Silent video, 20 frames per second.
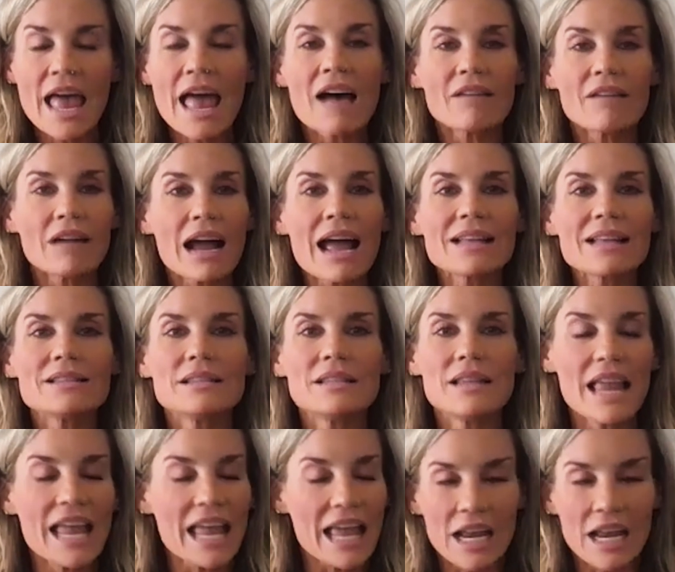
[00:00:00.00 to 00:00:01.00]
Have I had
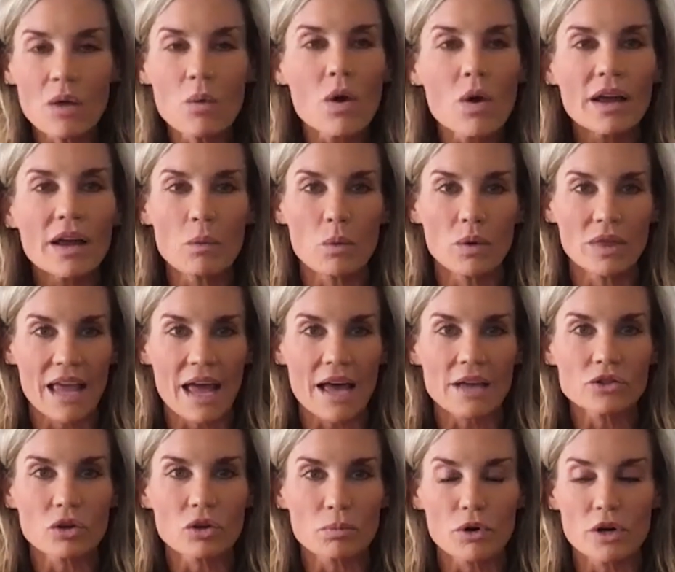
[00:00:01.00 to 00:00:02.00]
anyone with
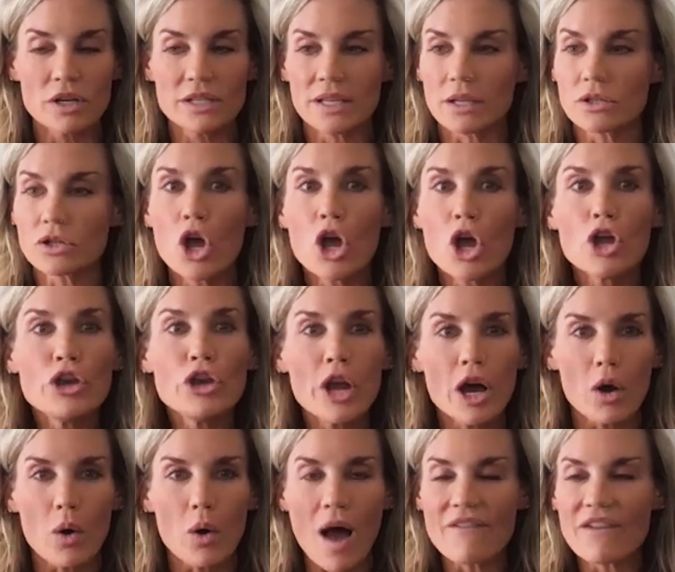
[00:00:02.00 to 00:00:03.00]
gastroparesis?
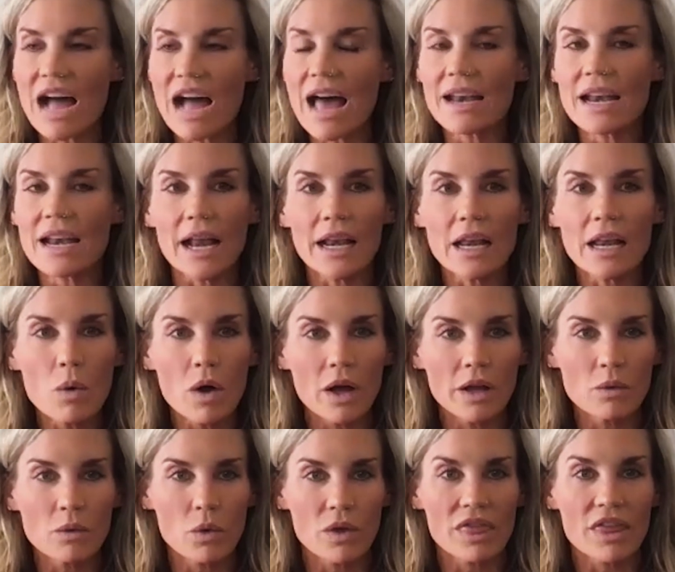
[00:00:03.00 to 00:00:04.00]
No. Have I had
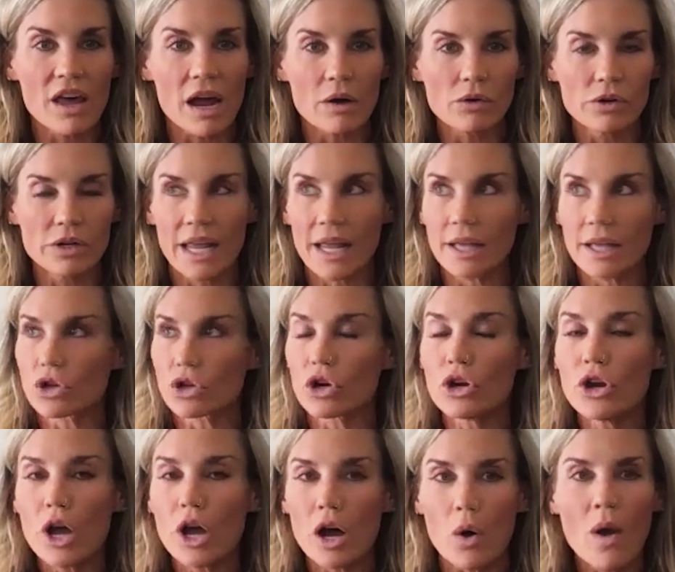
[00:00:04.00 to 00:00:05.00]
anyone with thyroid cancer?
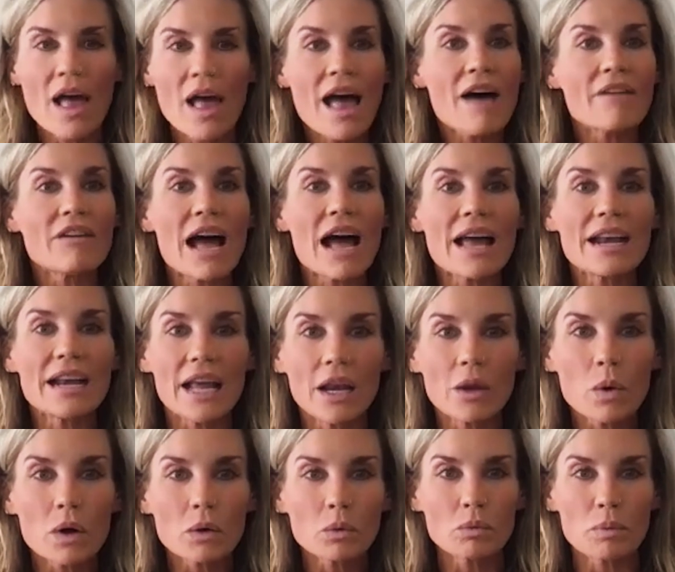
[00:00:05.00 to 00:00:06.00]
No. Have I had
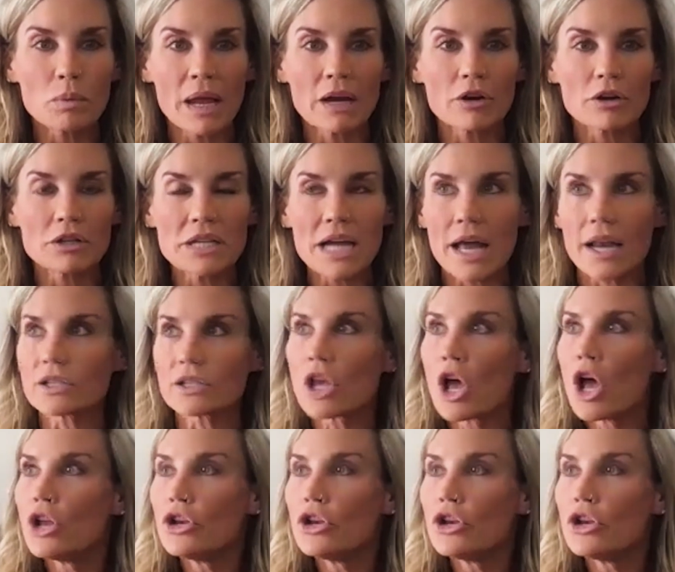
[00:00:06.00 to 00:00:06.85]
anyone with pancreatitis?